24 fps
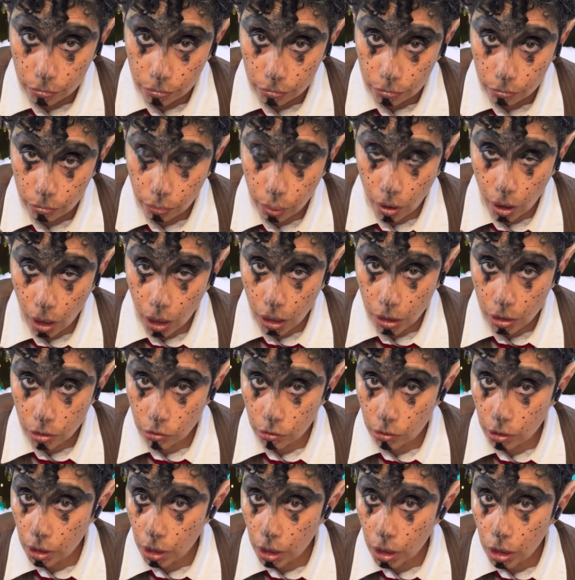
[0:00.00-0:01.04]

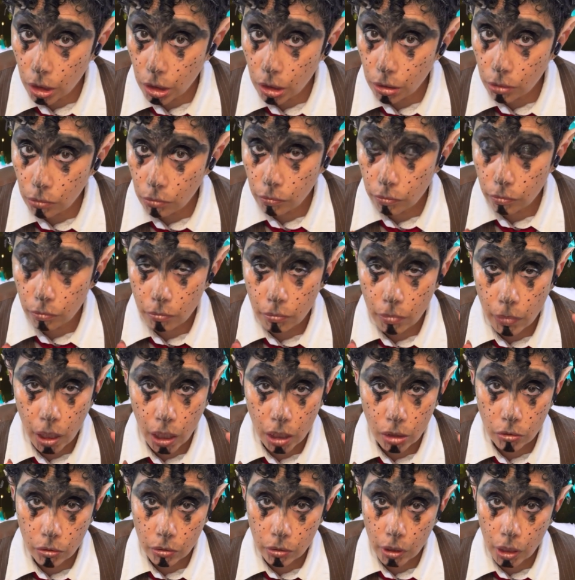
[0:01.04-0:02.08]
positive
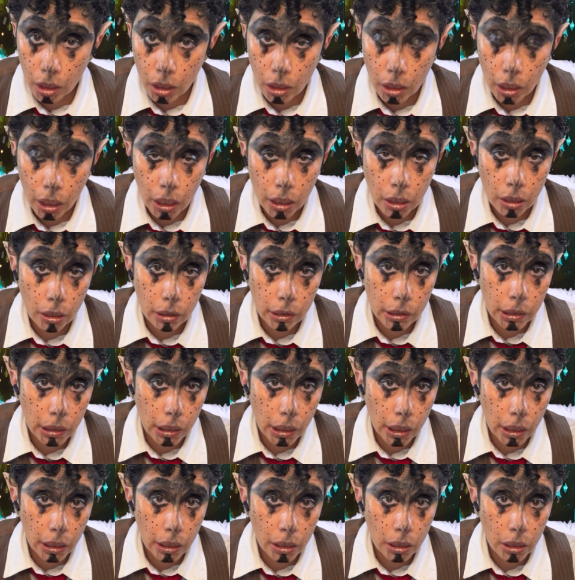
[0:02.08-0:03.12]

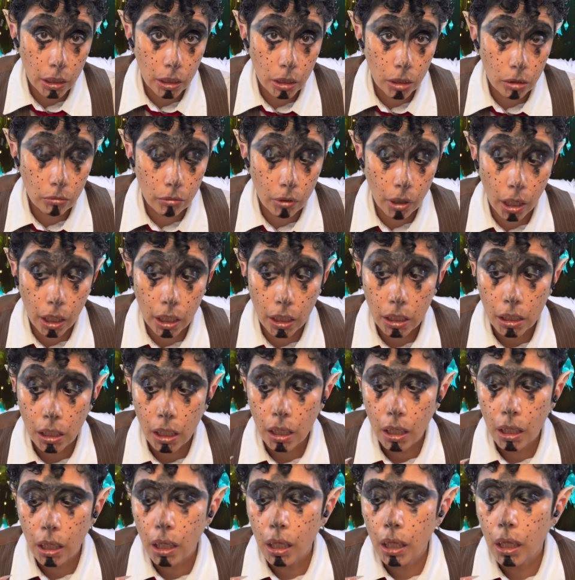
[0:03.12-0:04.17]
masculinity, right?
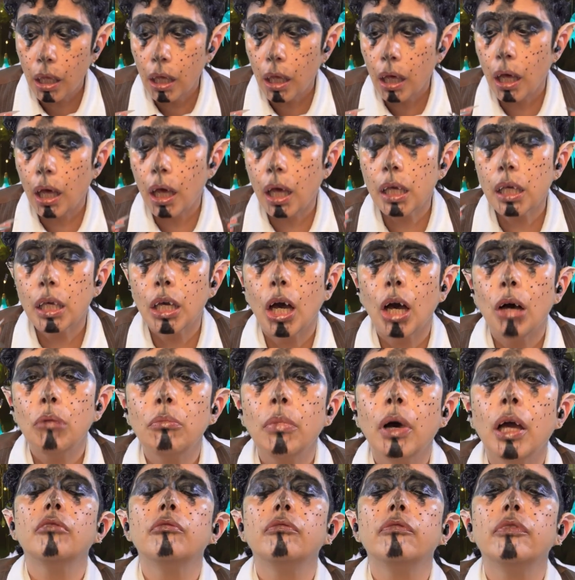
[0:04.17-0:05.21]
I got
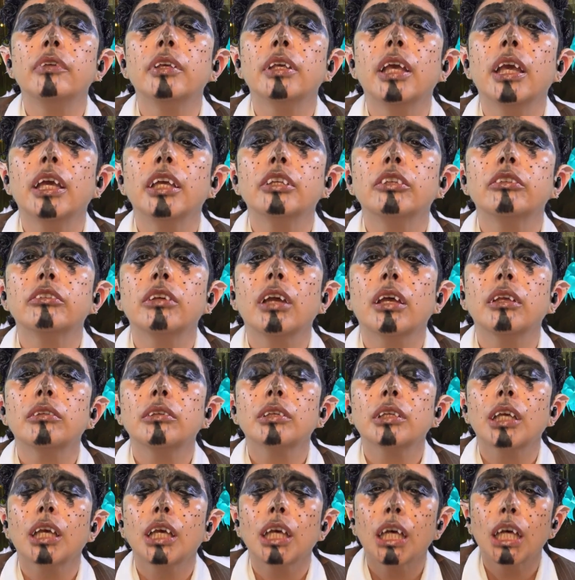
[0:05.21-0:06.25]
my
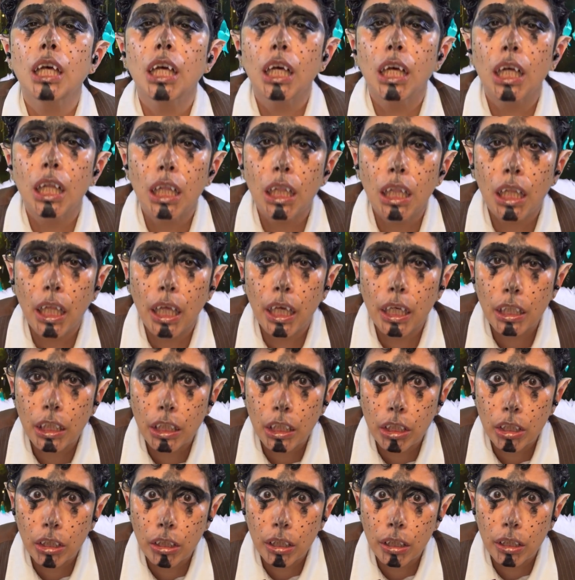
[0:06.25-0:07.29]
VHS
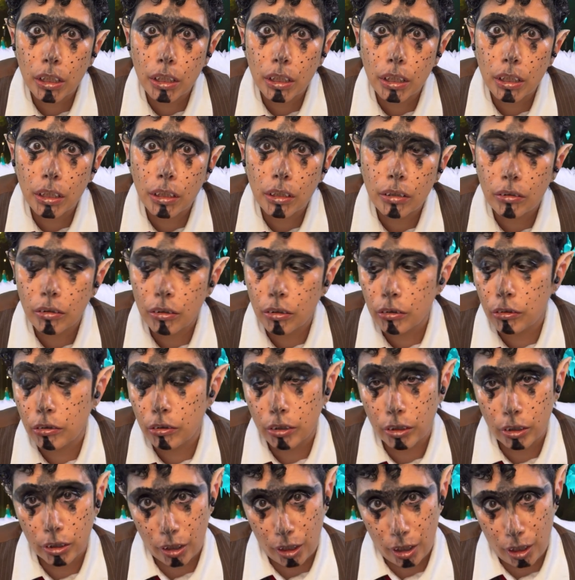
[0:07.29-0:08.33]
collection to
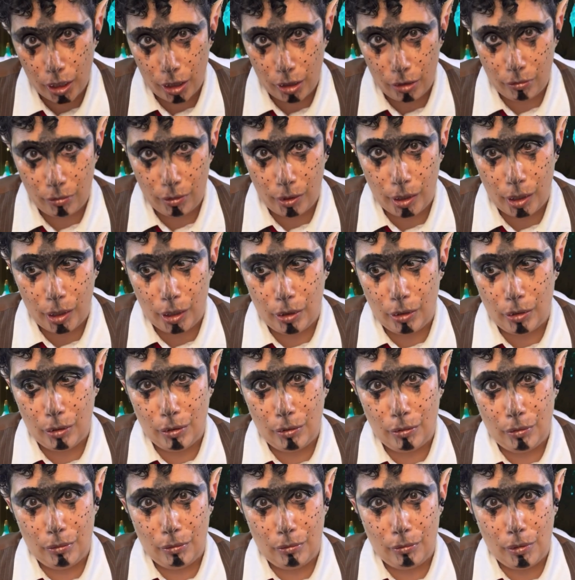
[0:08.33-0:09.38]
share with
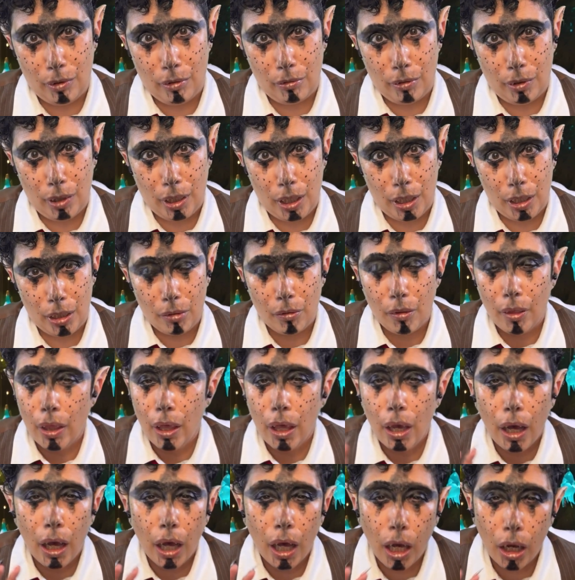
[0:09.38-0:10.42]
you, okay?
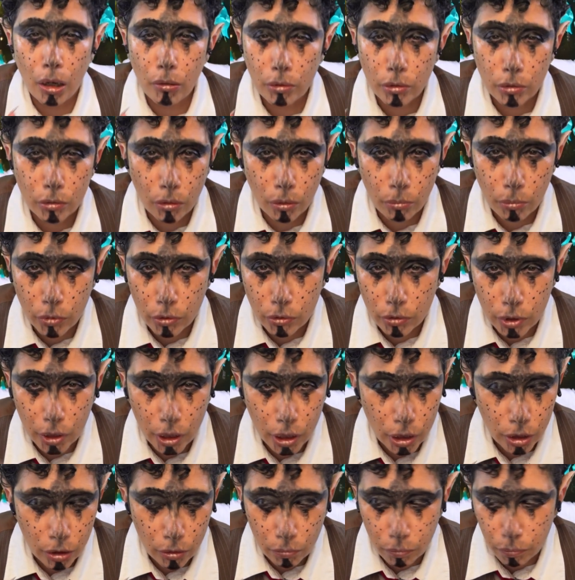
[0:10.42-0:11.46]
I was almost
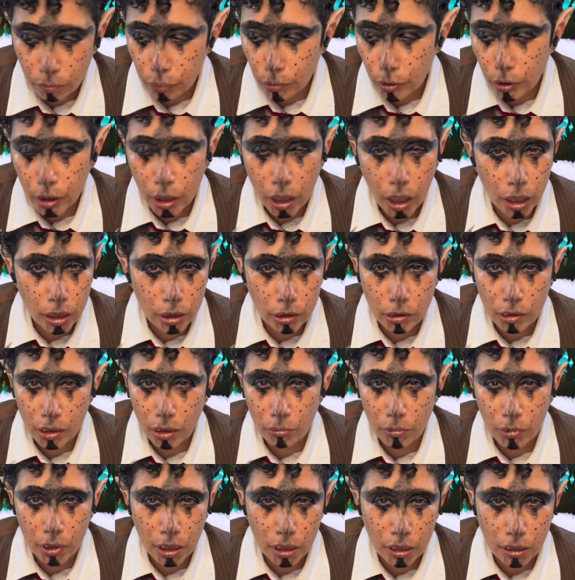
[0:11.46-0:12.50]
gonna put on
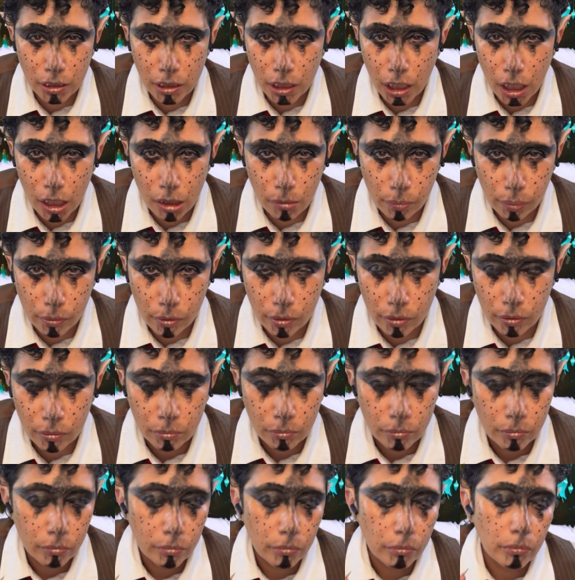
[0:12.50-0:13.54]
some of the tapes,
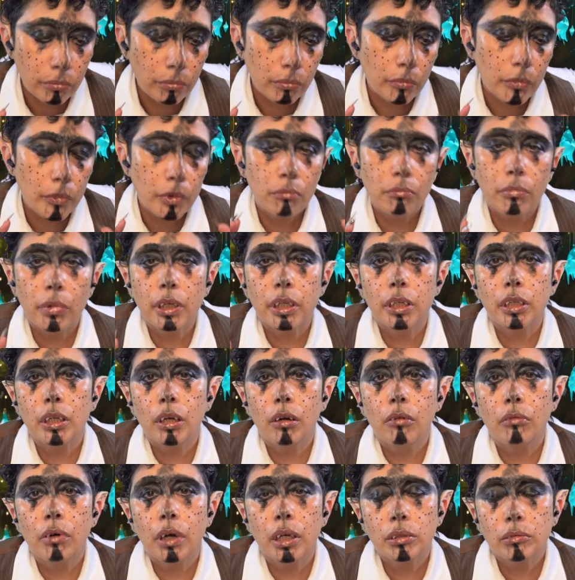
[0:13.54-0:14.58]
but you
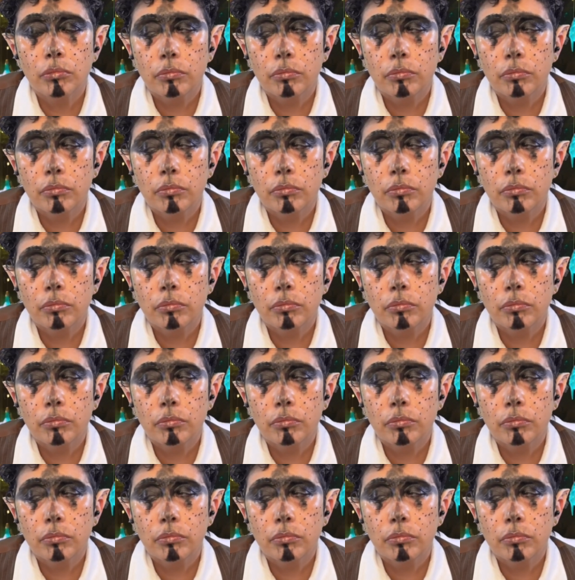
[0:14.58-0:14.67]
know what?